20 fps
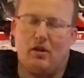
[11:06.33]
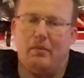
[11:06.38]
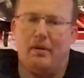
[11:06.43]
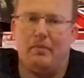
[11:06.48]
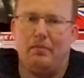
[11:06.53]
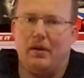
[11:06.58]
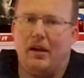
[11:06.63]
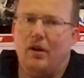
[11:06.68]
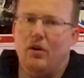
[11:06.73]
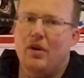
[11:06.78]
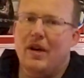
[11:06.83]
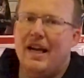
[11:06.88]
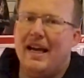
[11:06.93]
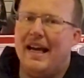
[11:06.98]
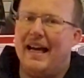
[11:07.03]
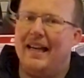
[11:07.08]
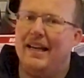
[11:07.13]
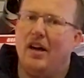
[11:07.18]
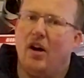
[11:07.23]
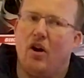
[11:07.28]
Comment below
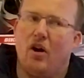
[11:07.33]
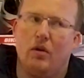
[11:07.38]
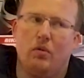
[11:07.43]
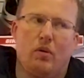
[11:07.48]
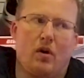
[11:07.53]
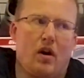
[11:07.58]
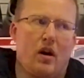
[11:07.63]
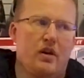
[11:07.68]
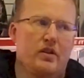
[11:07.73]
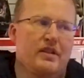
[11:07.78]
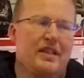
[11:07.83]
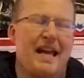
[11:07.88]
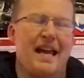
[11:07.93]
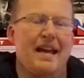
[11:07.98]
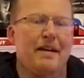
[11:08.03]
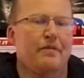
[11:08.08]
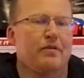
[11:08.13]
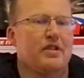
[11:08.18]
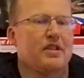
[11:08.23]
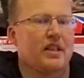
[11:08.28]
and I will answer
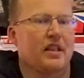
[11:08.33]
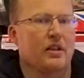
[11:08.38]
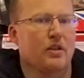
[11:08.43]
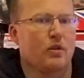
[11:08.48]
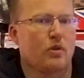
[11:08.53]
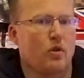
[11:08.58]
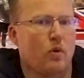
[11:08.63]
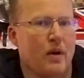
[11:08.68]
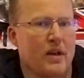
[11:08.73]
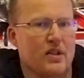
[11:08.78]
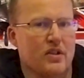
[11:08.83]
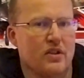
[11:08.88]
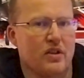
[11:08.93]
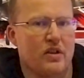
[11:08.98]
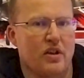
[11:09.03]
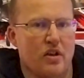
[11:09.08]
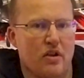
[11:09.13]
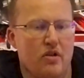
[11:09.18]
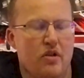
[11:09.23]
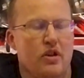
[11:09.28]
every single
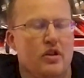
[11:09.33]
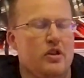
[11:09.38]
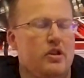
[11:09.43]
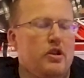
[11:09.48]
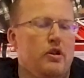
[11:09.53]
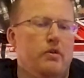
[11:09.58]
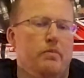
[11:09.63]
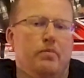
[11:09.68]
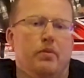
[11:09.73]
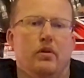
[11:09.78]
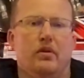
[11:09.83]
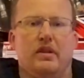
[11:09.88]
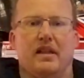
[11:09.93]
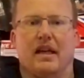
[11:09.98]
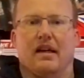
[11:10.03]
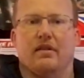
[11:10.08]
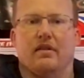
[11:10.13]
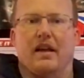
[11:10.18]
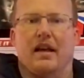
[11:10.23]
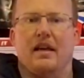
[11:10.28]
question that you put
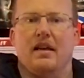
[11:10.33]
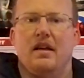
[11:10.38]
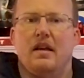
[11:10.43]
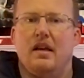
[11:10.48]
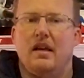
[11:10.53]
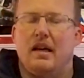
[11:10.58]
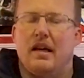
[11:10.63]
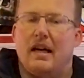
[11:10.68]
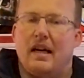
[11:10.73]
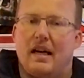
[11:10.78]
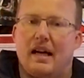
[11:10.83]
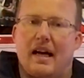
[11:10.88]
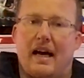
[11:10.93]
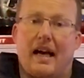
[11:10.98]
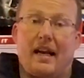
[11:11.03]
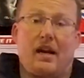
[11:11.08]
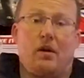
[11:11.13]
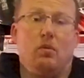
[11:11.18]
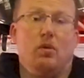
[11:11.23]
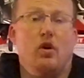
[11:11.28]
down there,
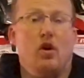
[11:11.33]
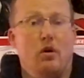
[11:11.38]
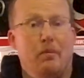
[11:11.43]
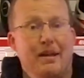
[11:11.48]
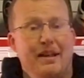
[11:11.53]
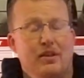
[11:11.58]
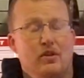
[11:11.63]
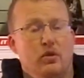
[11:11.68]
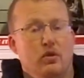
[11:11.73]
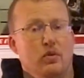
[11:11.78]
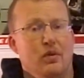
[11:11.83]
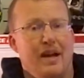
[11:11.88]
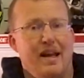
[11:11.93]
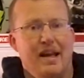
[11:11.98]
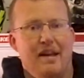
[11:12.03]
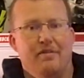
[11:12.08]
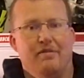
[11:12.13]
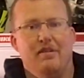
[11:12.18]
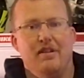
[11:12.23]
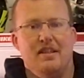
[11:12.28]
and I will comment to
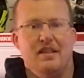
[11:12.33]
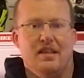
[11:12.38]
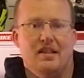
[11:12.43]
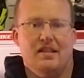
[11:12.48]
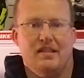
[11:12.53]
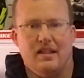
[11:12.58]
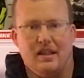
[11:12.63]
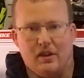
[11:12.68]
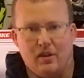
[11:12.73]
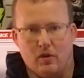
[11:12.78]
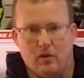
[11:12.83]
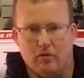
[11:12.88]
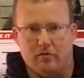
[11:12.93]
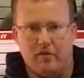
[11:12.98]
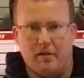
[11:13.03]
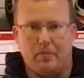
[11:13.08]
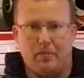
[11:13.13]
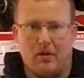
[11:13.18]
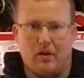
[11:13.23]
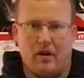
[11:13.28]
every single
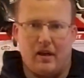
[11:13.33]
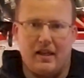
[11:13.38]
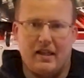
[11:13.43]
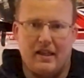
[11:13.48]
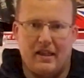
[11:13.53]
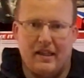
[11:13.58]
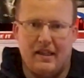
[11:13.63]
reply.